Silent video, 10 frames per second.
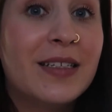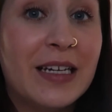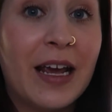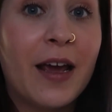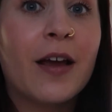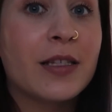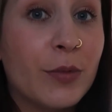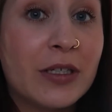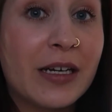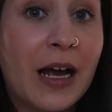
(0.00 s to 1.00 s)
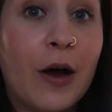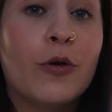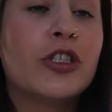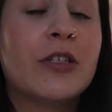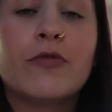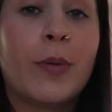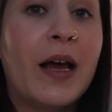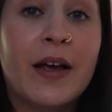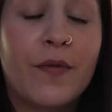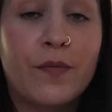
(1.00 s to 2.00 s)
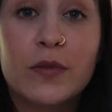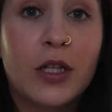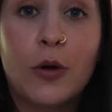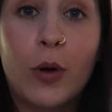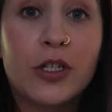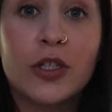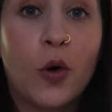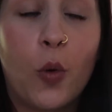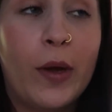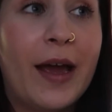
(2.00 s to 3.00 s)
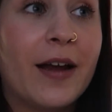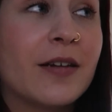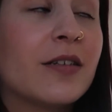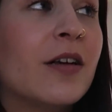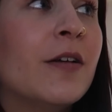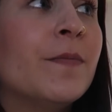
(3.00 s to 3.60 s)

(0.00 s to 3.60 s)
Today, it's Monday now, she didn't reply to the question all weekend.